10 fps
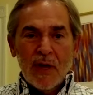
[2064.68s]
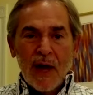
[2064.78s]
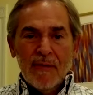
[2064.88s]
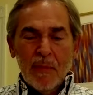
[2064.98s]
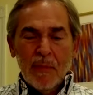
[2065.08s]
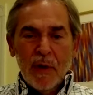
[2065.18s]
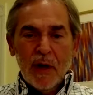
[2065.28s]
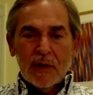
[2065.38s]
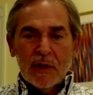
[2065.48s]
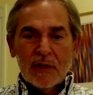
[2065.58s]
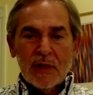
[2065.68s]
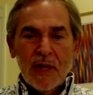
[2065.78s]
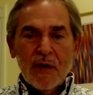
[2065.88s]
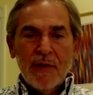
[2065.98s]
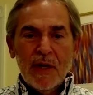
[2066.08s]
have the Americans
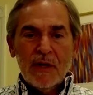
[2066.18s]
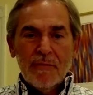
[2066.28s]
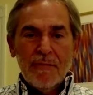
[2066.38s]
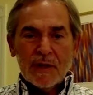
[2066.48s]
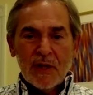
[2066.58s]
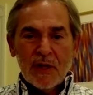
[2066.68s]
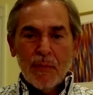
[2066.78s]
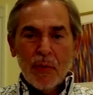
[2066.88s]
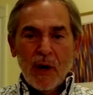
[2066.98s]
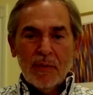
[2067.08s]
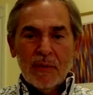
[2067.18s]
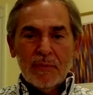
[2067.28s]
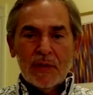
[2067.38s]
intervene to fix their problems.